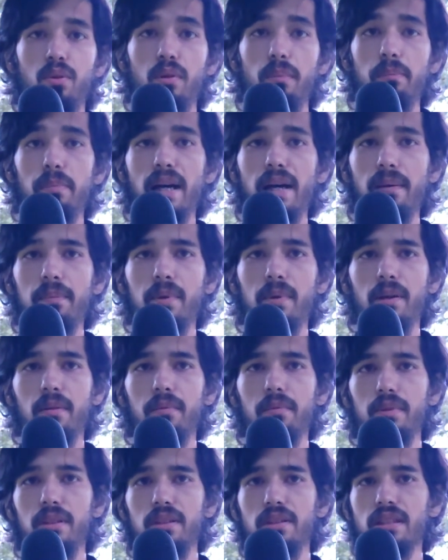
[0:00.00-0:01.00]
pop-up
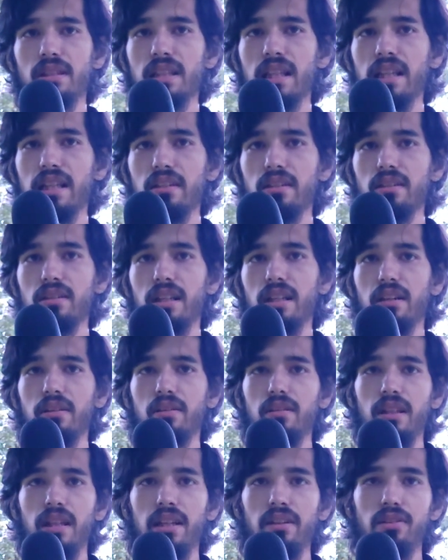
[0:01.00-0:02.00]
with a slider that will
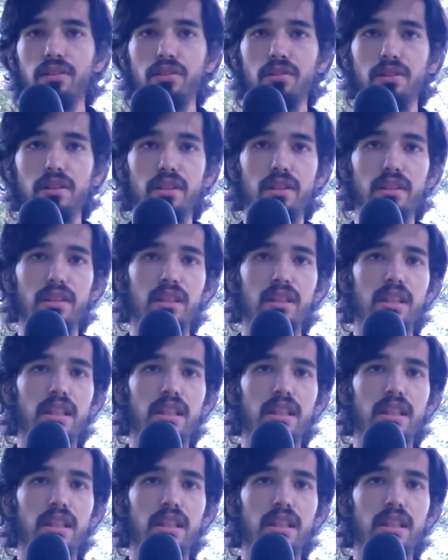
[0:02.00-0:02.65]
allow you to